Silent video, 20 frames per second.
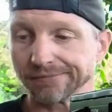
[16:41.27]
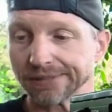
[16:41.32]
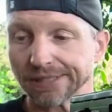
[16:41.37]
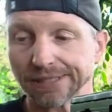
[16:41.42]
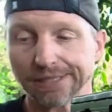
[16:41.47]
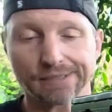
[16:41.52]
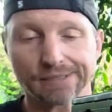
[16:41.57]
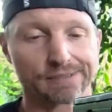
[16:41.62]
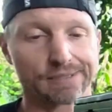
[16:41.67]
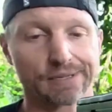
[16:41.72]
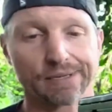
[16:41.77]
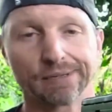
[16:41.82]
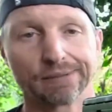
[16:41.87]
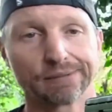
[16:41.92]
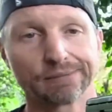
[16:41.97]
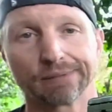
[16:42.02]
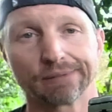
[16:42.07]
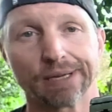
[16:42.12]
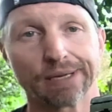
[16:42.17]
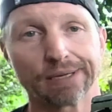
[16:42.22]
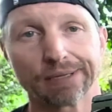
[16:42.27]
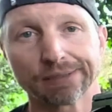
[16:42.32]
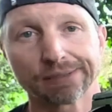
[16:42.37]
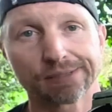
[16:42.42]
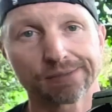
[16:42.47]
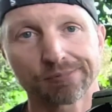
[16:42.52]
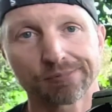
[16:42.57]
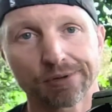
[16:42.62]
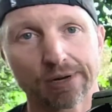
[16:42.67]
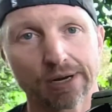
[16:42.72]
I guess, I don't know, like it,
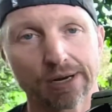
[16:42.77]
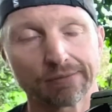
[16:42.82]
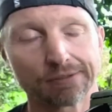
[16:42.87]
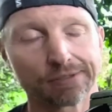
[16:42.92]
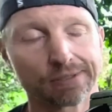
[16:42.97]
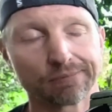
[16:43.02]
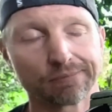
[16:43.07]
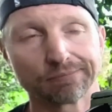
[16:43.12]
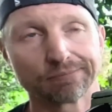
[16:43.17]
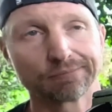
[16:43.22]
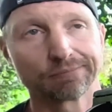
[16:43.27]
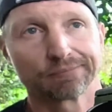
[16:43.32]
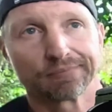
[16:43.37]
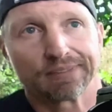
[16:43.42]
subscribe or something.